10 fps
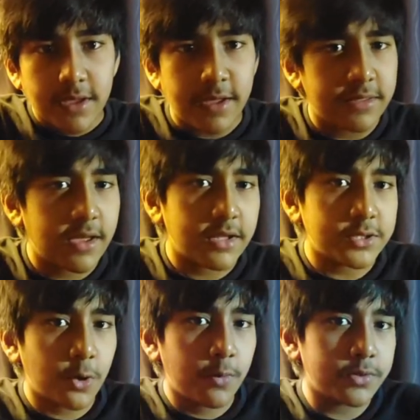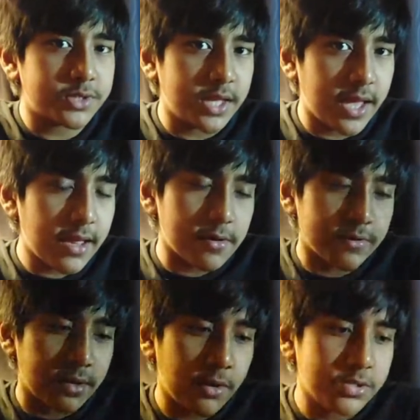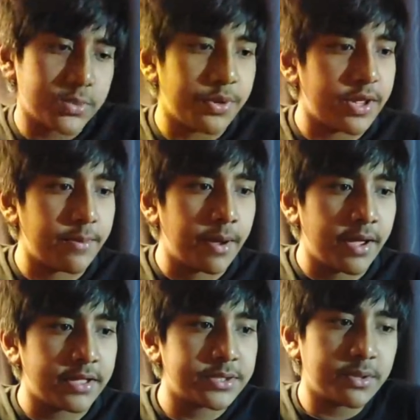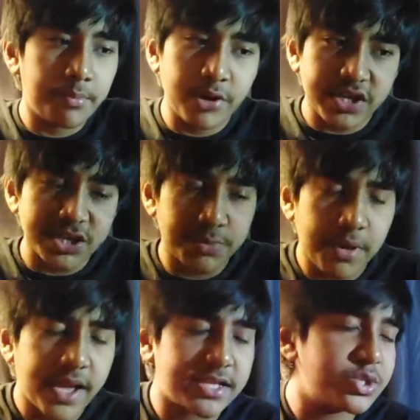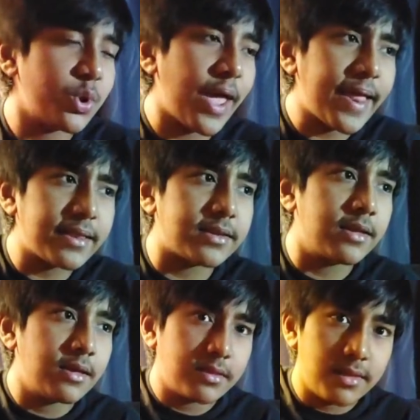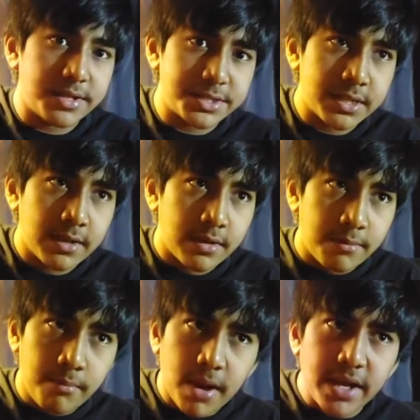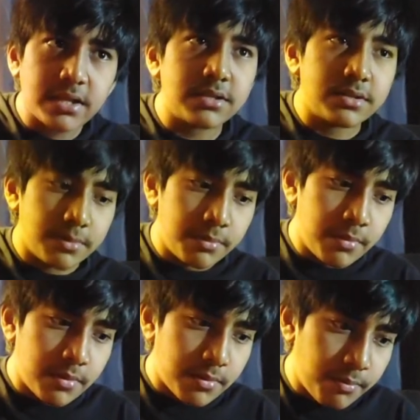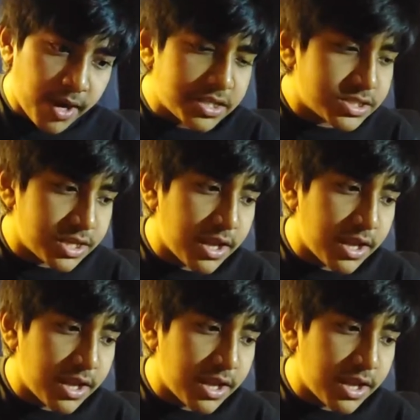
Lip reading: And that is almost the end of the Ottoman Empire. So the British planned to end this mighty